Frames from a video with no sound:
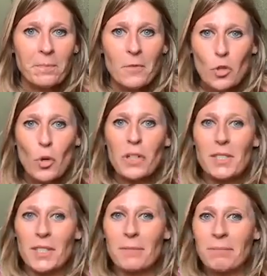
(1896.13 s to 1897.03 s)

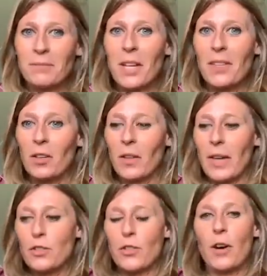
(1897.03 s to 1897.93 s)
Trusting, nothing will
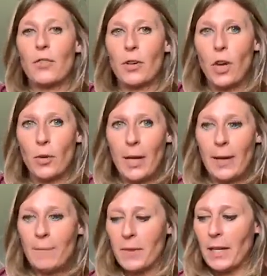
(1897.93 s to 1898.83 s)
last forever,
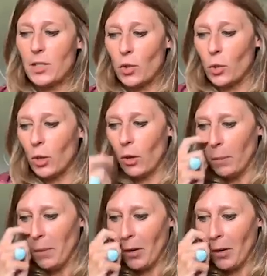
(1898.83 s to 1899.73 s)
okay? That's the roll,
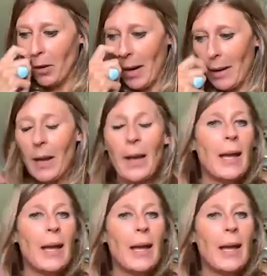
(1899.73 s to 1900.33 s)
all right?